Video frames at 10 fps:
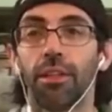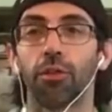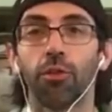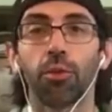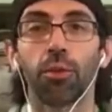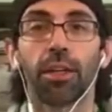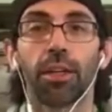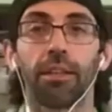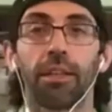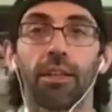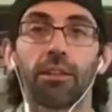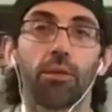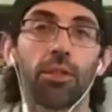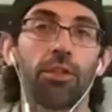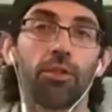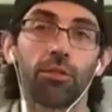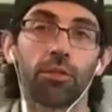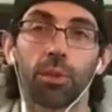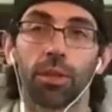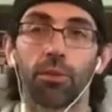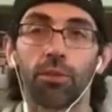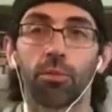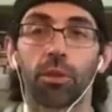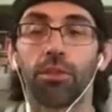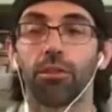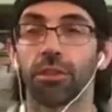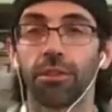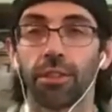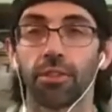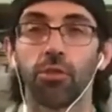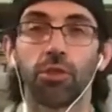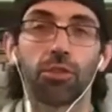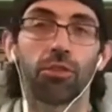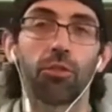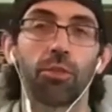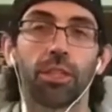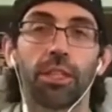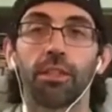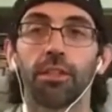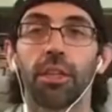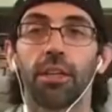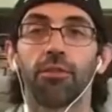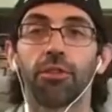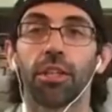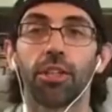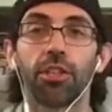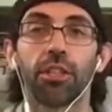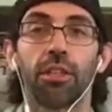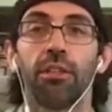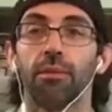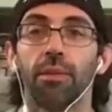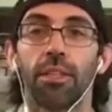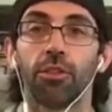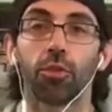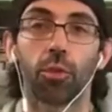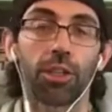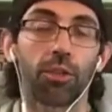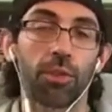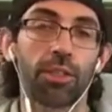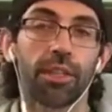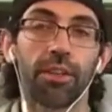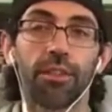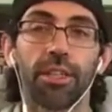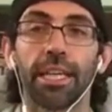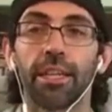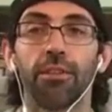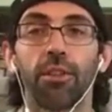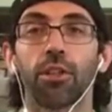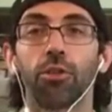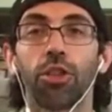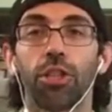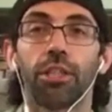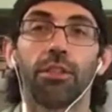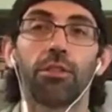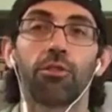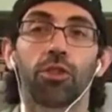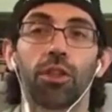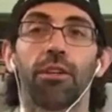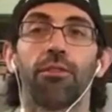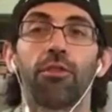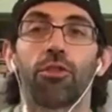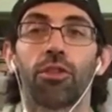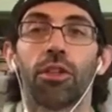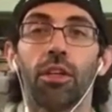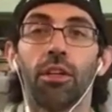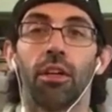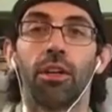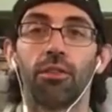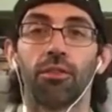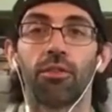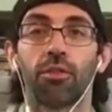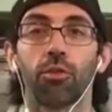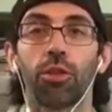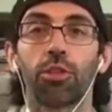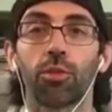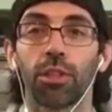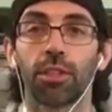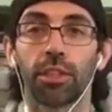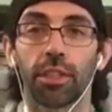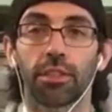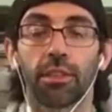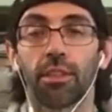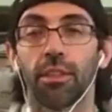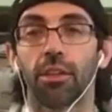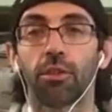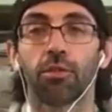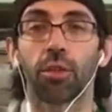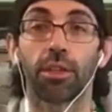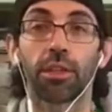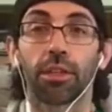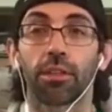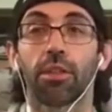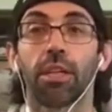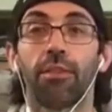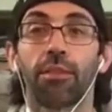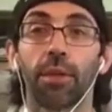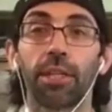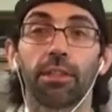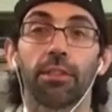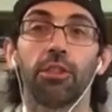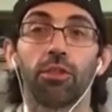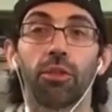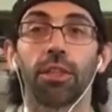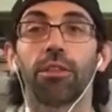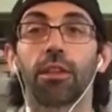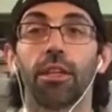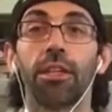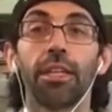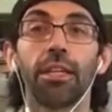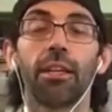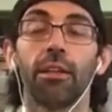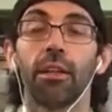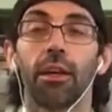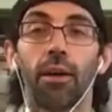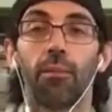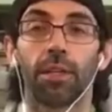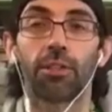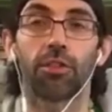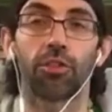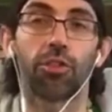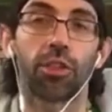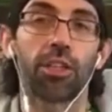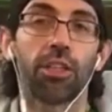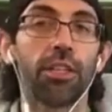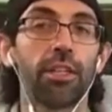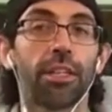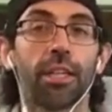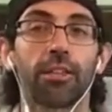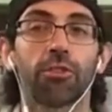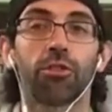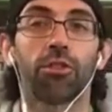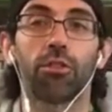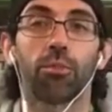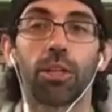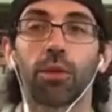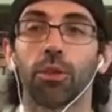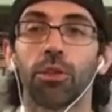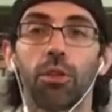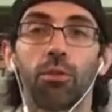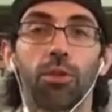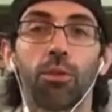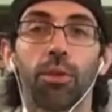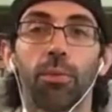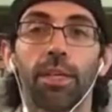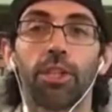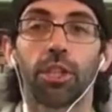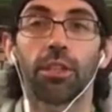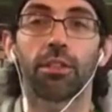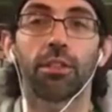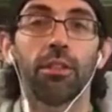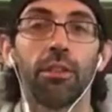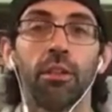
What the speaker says: And the only way that Quinn Hughes is playing with his brothers is in New Jersey when he is a free agent in 2027. He can't even negotiate until July 1st of 2026. And the Canucks are going to have to make a decision, right? They're going to need a message. They're going to need an exorcism like we saw with the Winnipeg Jets.